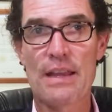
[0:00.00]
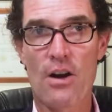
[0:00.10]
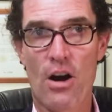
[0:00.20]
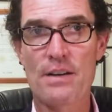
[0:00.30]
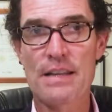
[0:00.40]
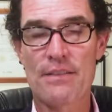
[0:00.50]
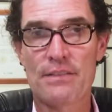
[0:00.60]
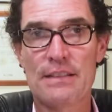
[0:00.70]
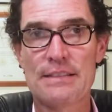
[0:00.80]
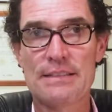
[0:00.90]
they are
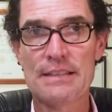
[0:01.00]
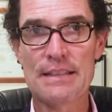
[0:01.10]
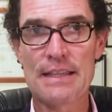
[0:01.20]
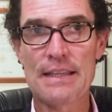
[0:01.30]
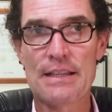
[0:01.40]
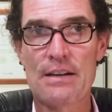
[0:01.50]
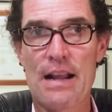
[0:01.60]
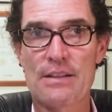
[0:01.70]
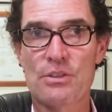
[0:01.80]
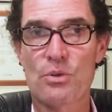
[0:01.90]
definitely seeking
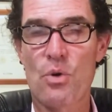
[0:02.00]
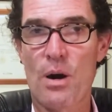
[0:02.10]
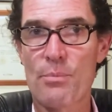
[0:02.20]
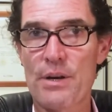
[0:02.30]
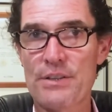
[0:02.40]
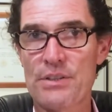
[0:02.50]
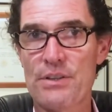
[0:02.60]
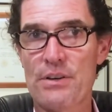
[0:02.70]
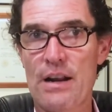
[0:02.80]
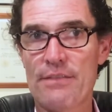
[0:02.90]
international cooperation in
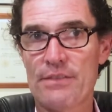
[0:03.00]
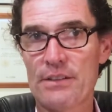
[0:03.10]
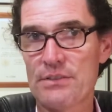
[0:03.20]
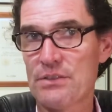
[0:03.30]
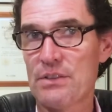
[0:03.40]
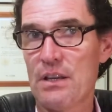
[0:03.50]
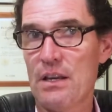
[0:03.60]
their efforts